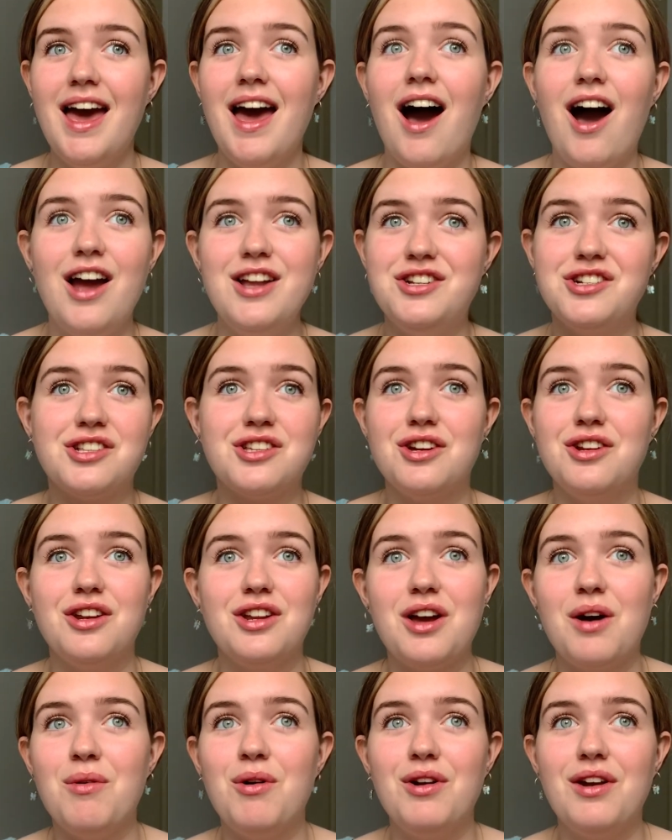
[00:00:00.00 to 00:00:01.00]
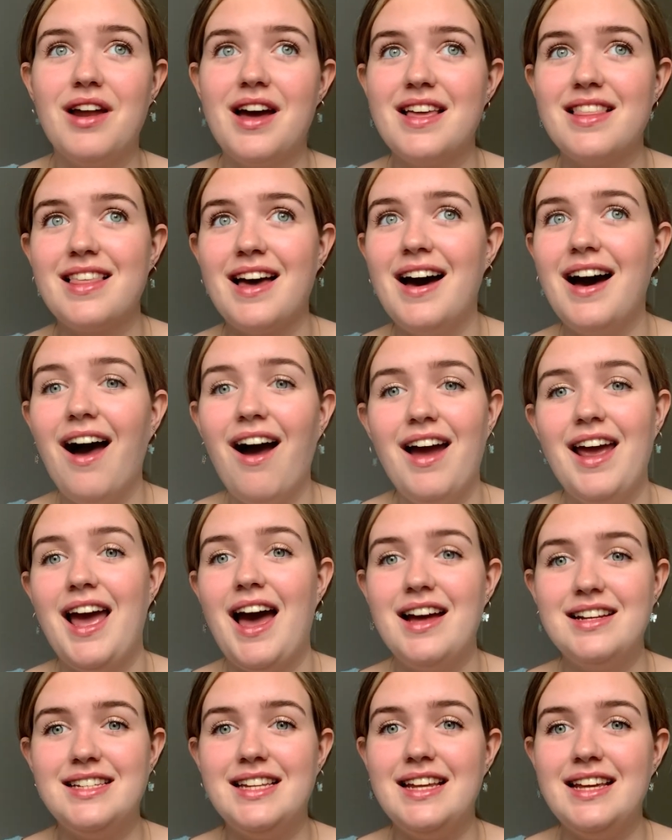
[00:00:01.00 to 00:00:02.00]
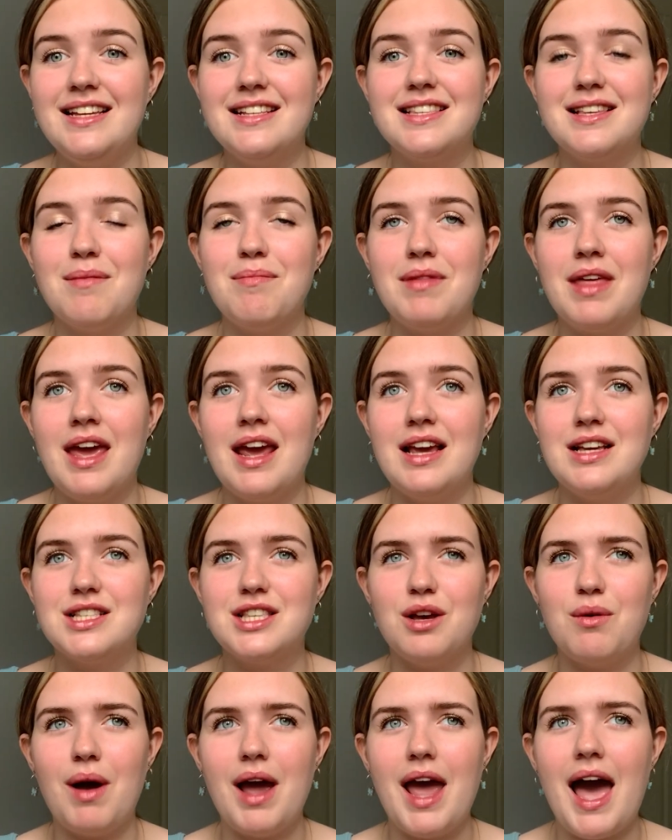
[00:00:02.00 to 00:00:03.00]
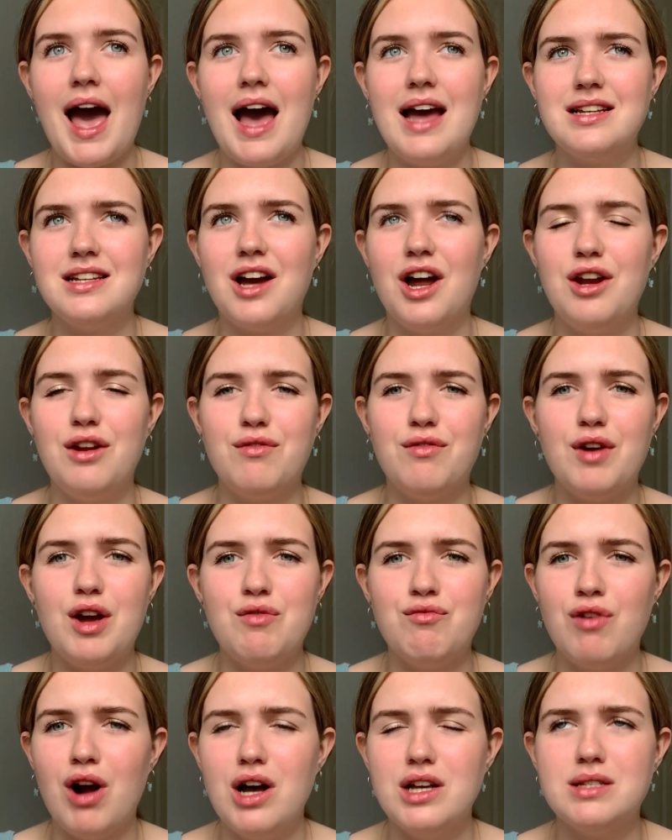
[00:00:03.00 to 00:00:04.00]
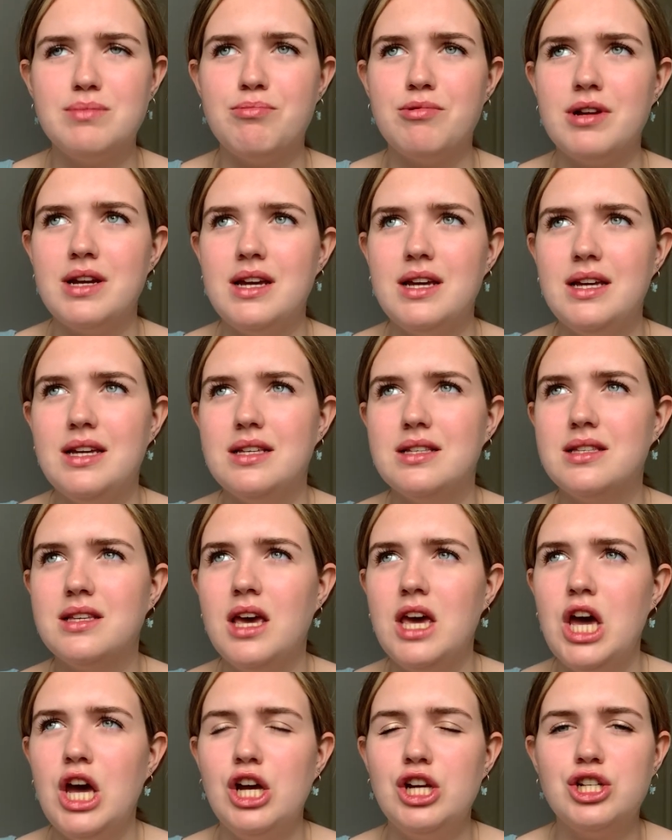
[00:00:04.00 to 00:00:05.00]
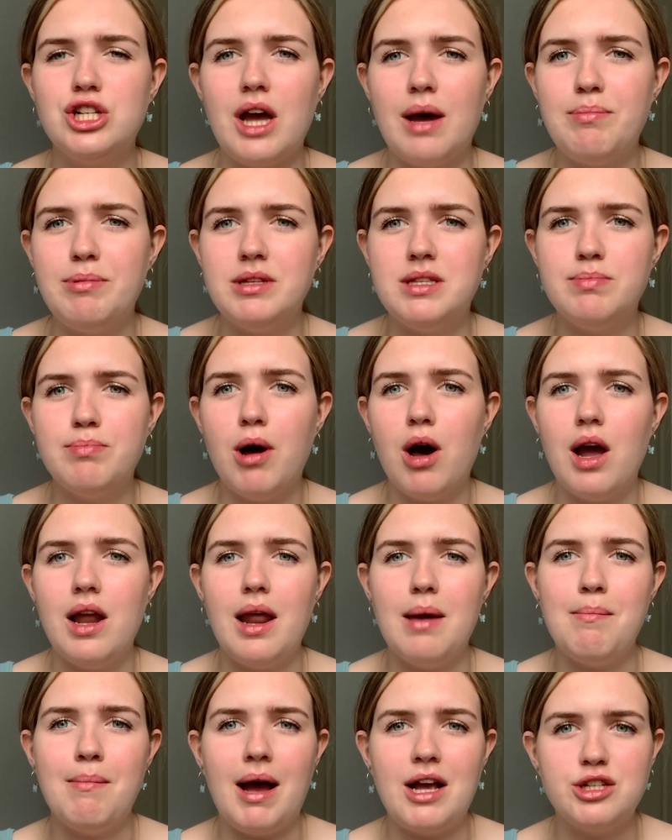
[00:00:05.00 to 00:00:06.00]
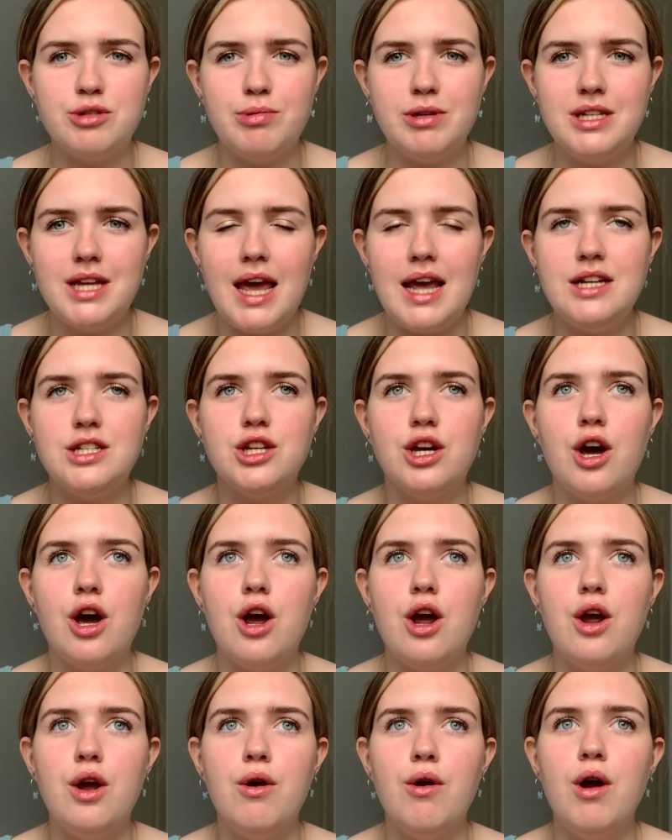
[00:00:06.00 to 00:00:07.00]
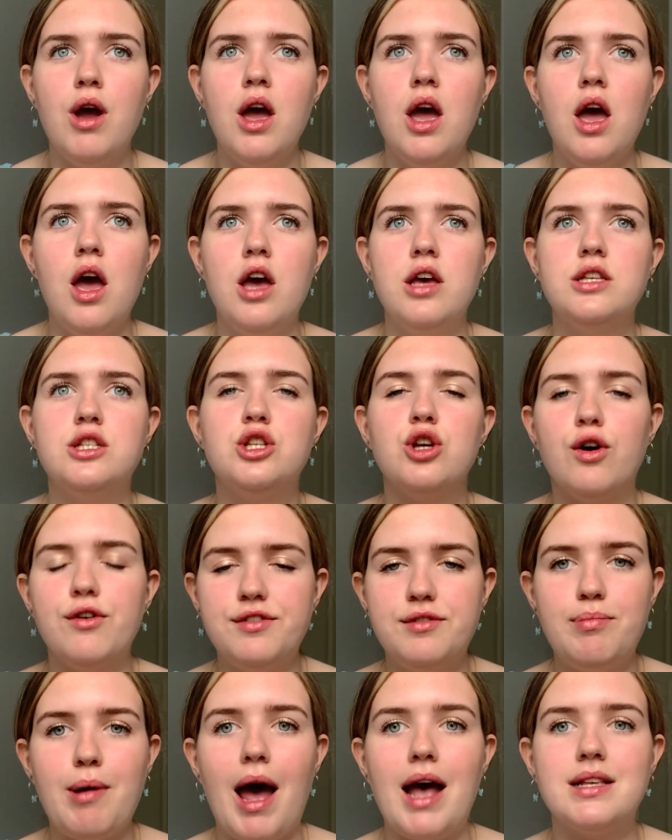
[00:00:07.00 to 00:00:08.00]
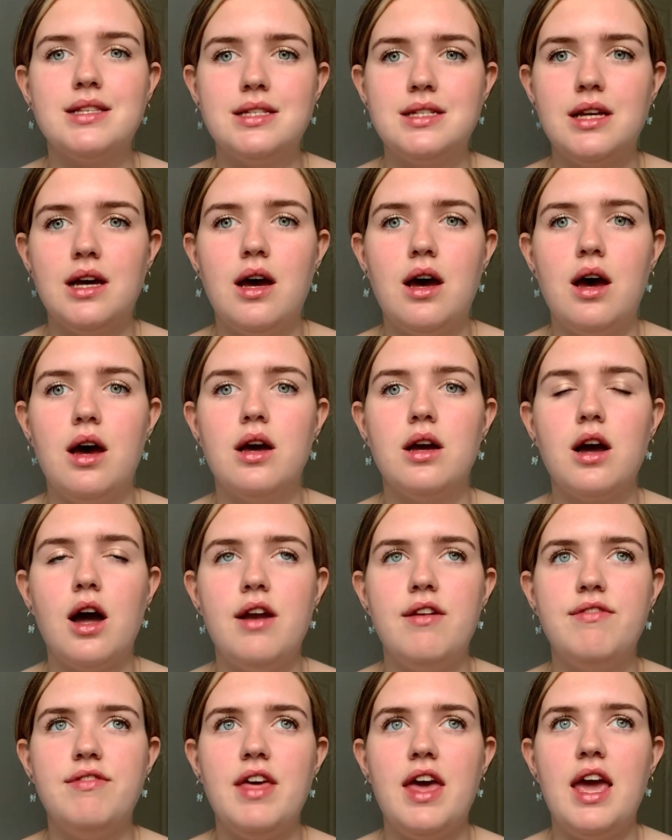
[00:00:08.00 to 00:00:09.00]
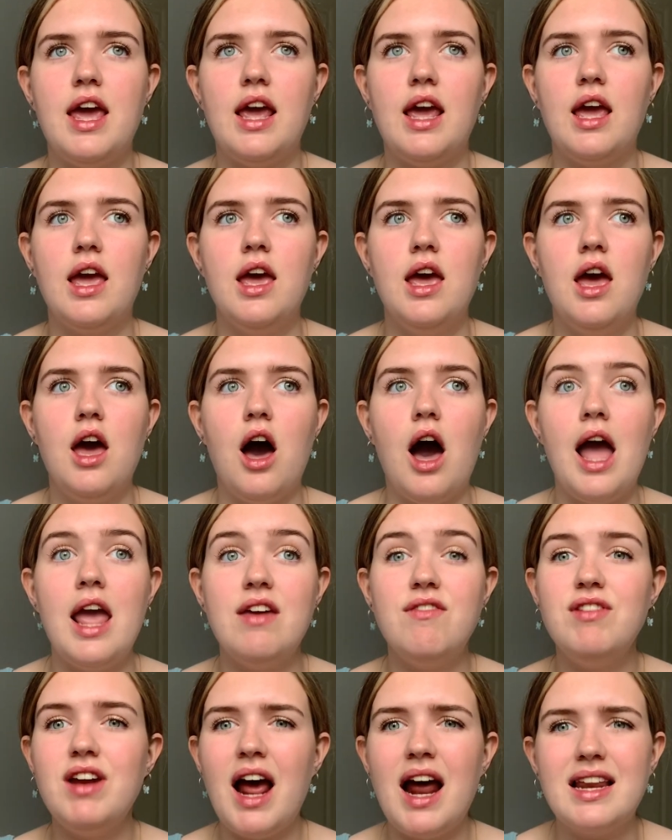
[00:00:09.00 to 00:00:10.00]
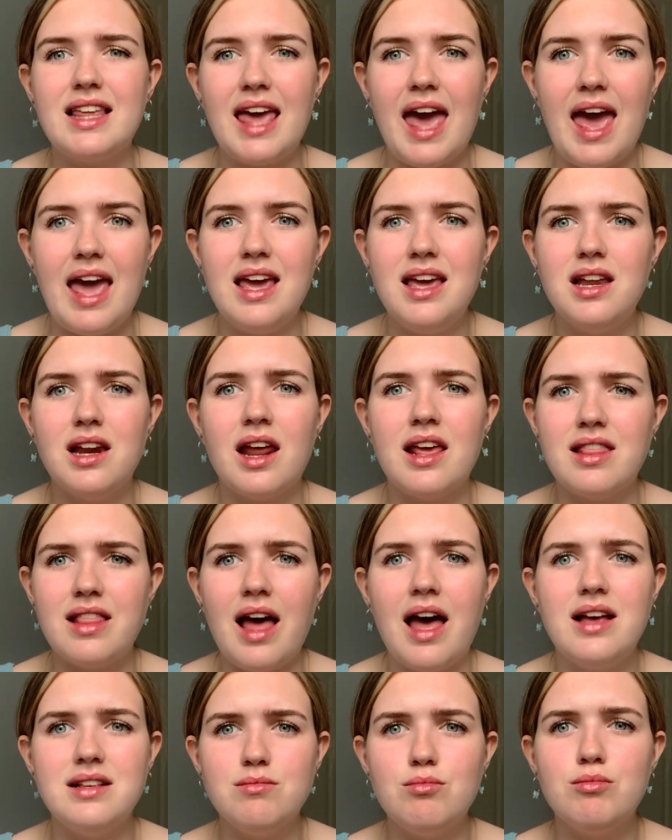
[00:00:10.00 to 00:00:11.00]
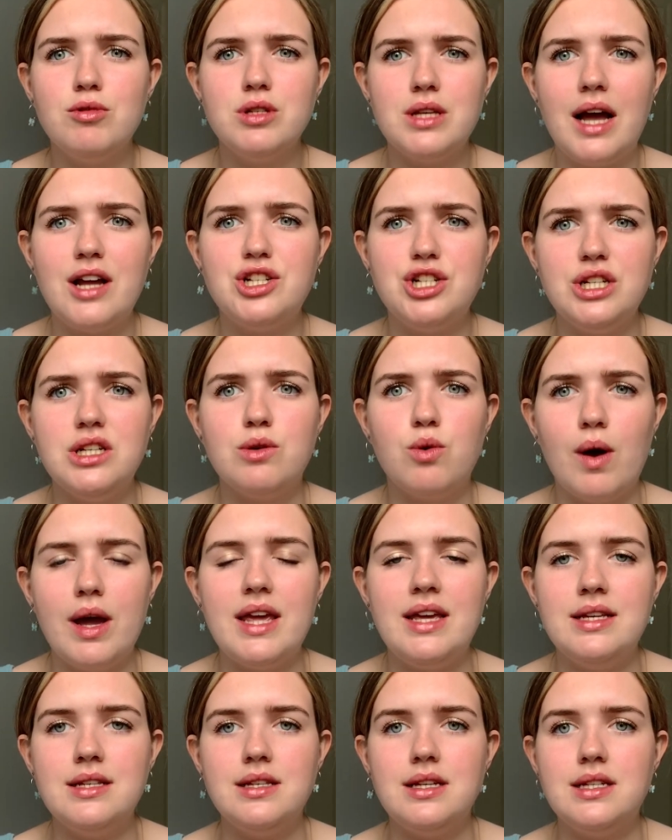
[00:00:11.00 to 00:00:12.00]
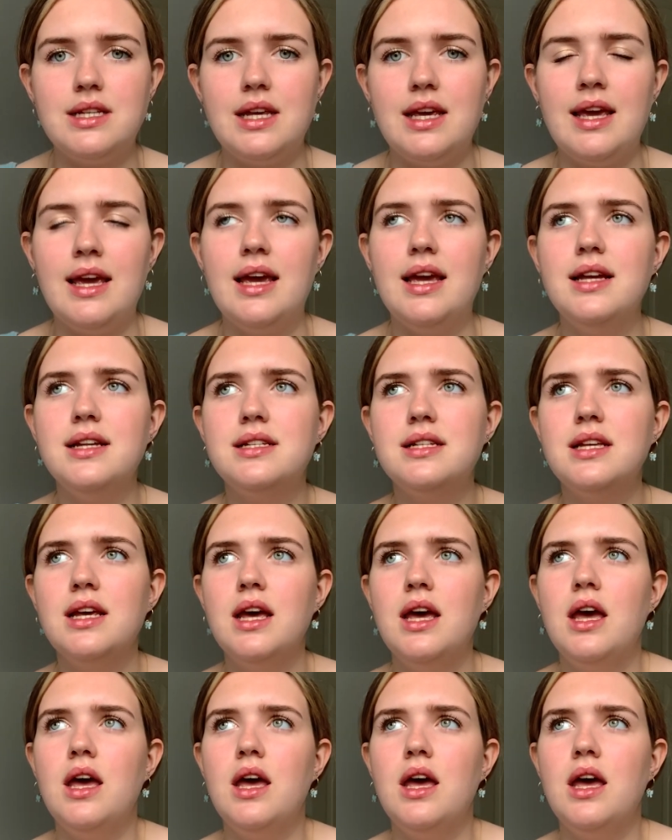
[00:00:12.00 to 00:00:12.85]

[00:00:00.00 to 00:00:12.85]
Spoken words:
I just couldn't go on like that. I had to eat something. So I had kind of raspberries, shepherd's pie, like mashed potato, soft pasta kind of thing. I even had cake, like that was actually quite easy to eat.